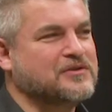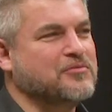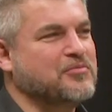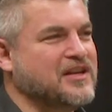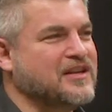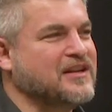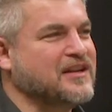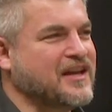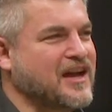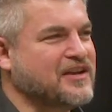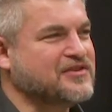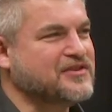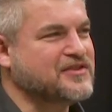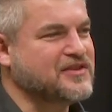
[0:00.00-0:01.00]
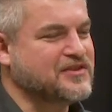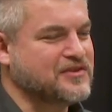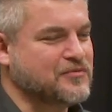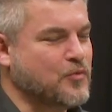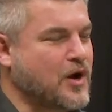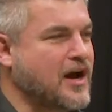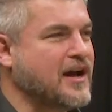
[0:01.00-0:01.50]
to be in a cashless
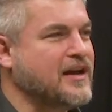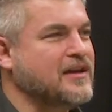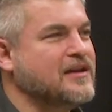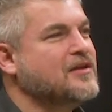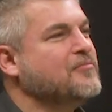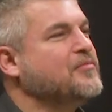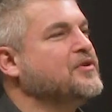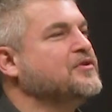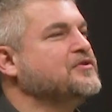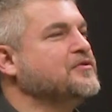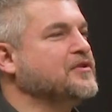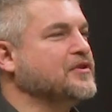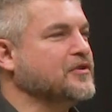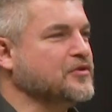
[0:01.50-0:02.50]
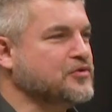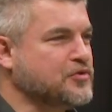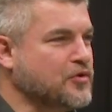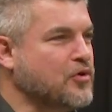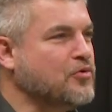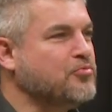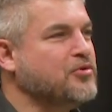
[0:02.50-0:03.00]
system. Why? Because you can
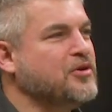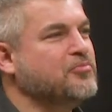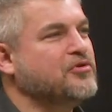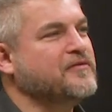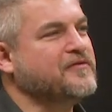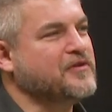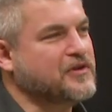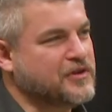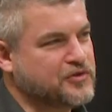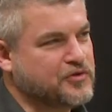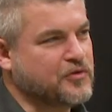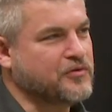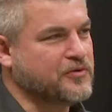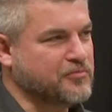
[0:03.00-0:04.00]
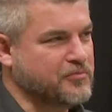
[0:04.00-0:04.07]
control people if you control their